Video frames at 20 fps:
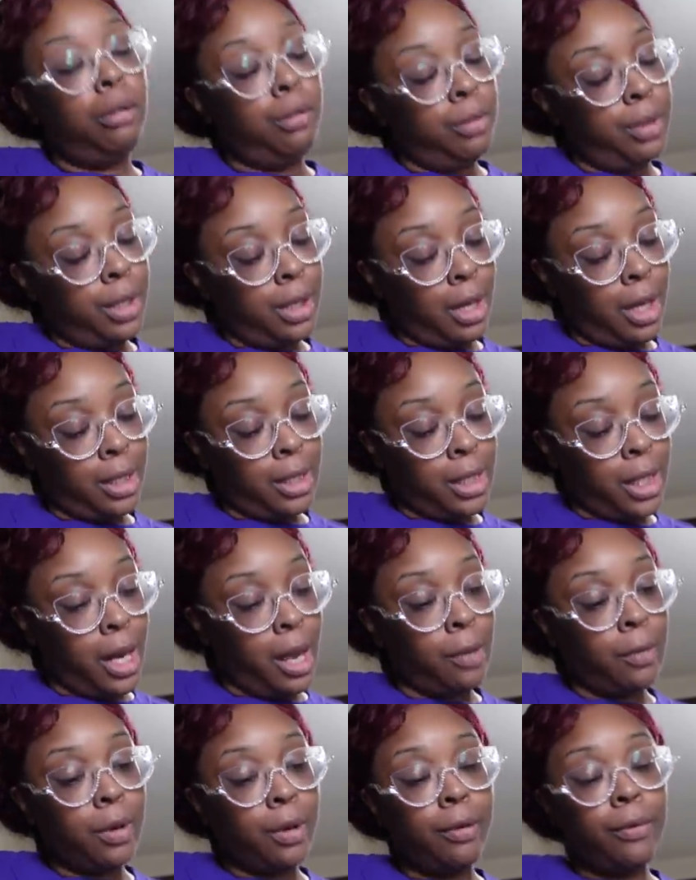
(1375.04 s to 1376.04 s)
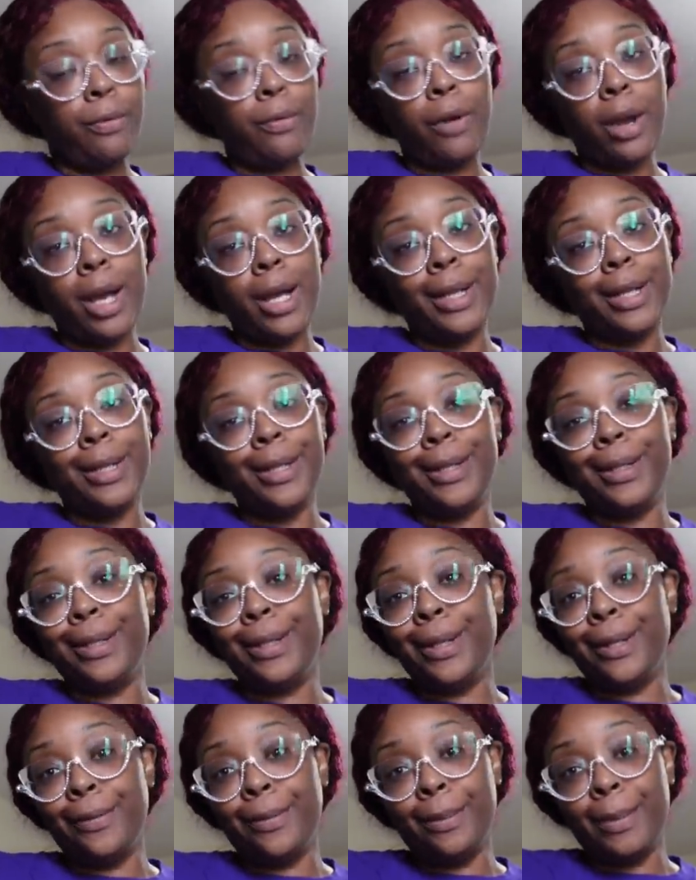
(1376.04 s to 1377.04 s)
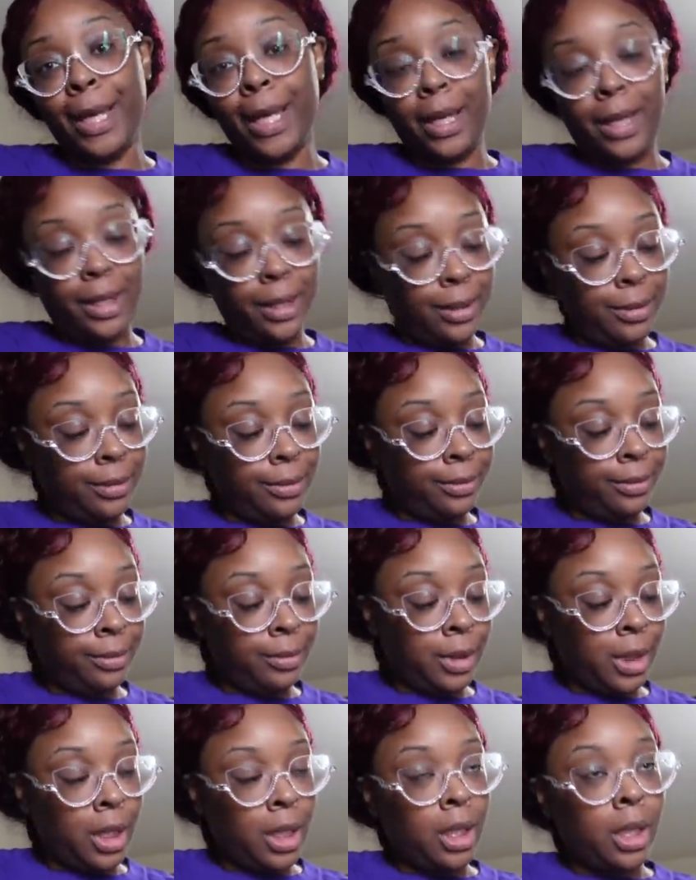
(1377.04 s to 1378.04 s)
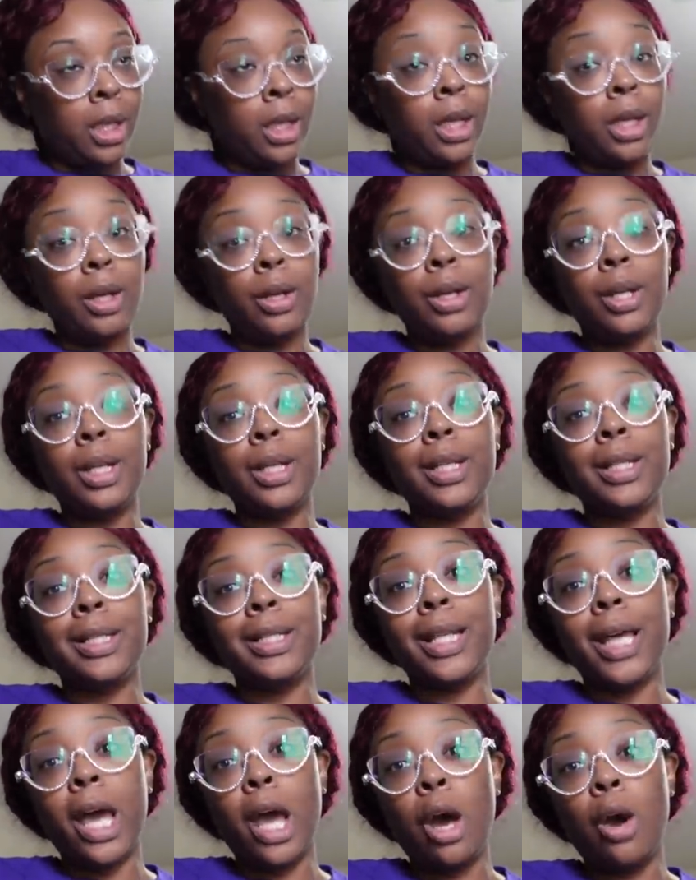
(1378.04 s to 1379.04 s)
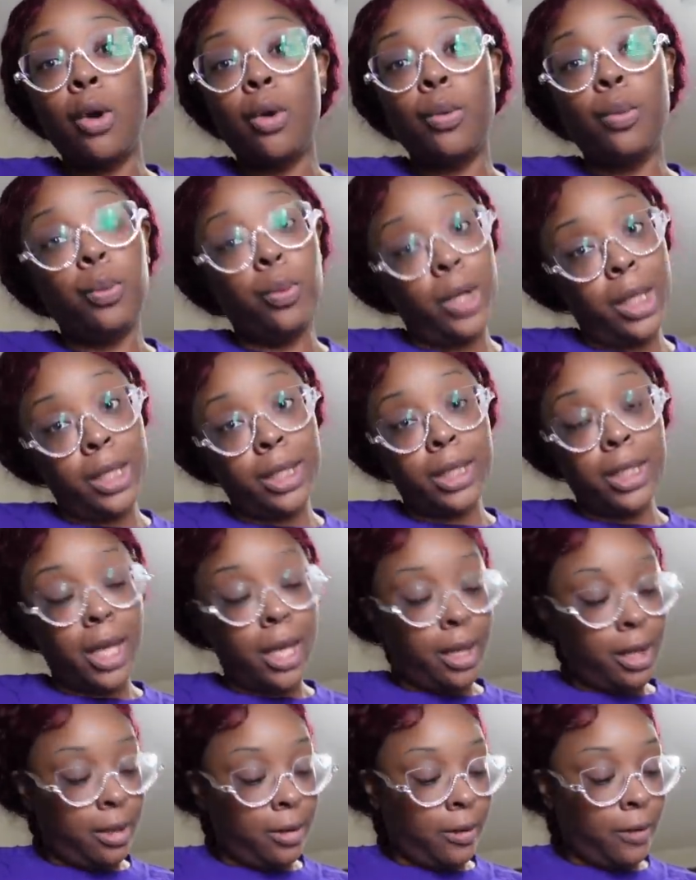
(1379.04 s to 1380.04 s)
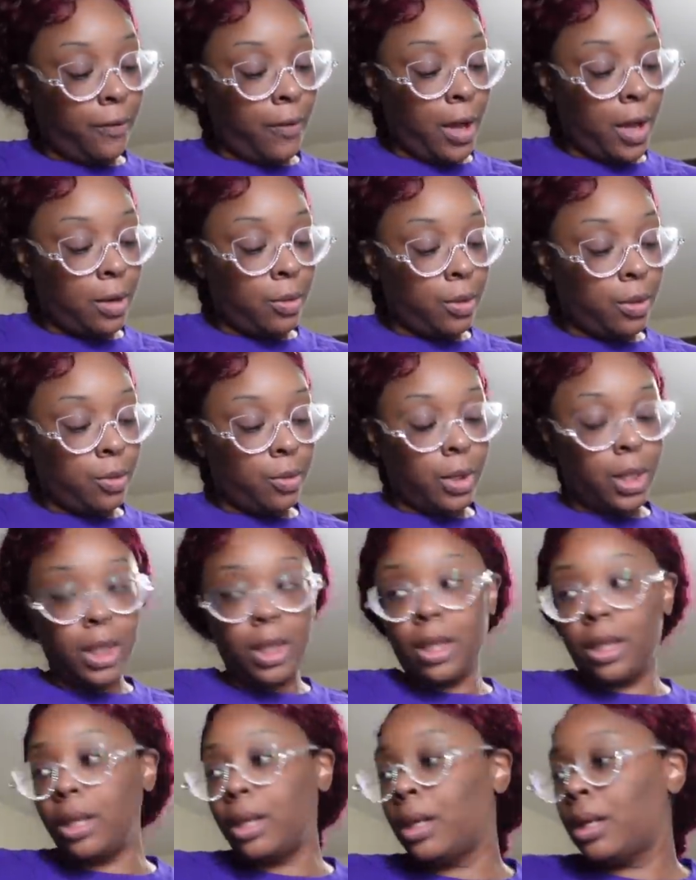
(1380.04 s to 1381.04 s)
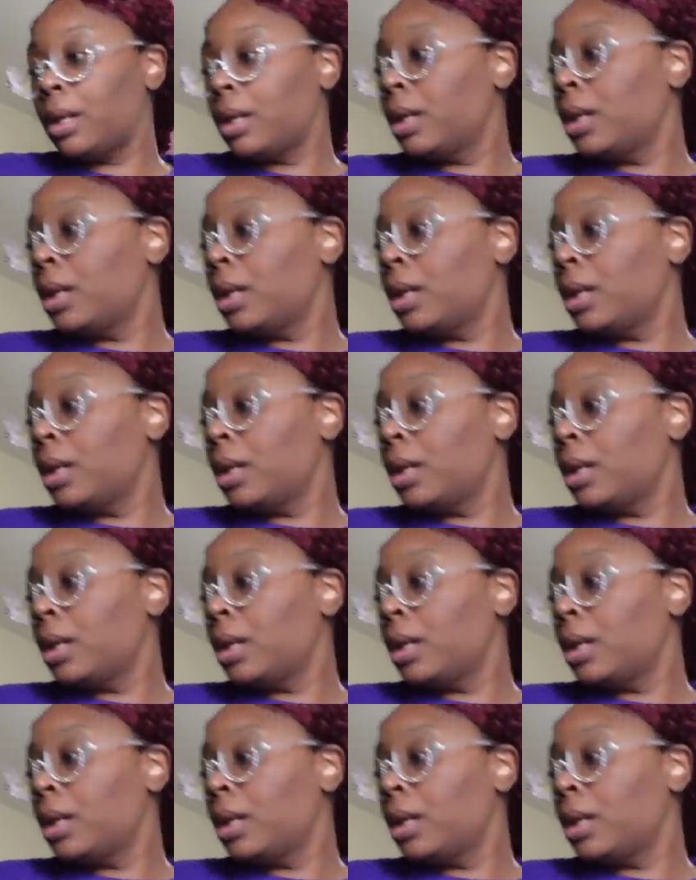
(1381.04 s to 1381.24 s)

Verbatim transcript: I said I would go Friday and never made it. Here it is now, Wednesday of the following week.